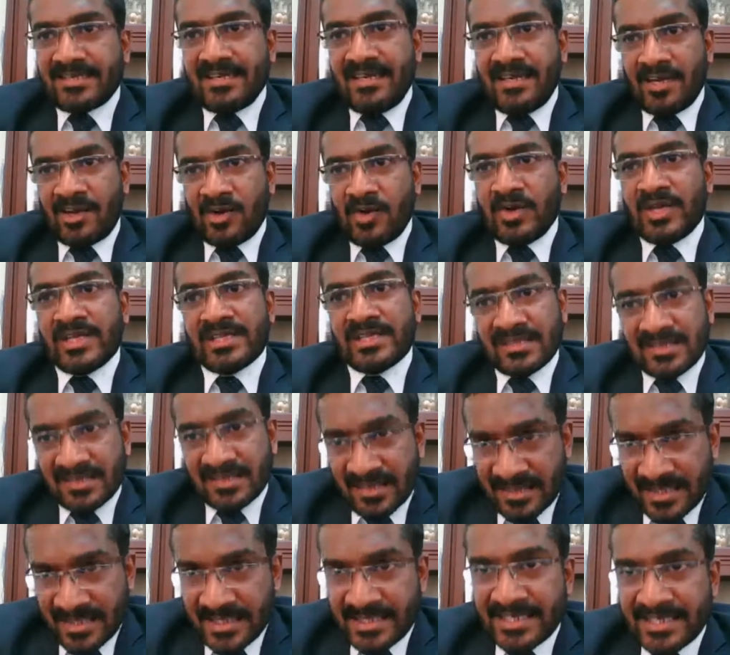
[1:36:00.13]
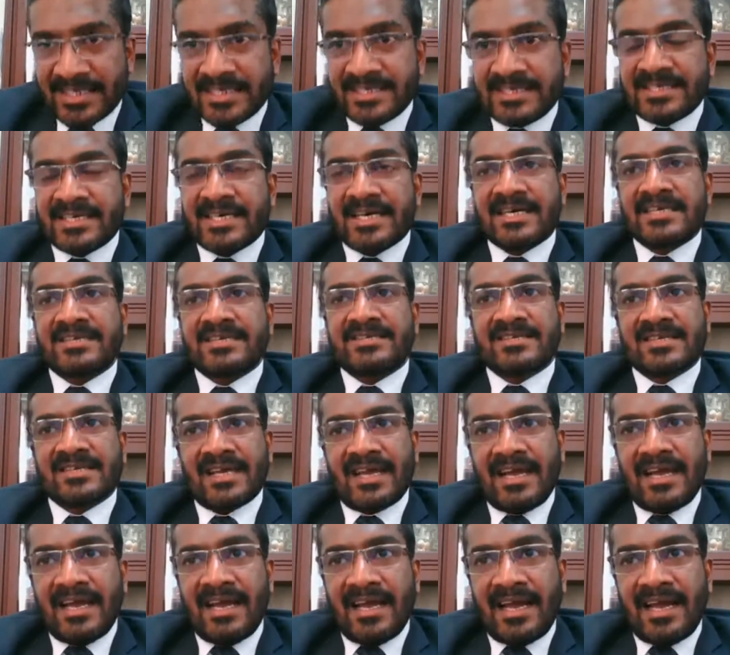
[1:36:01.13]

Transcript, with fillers: including the synthetic drugs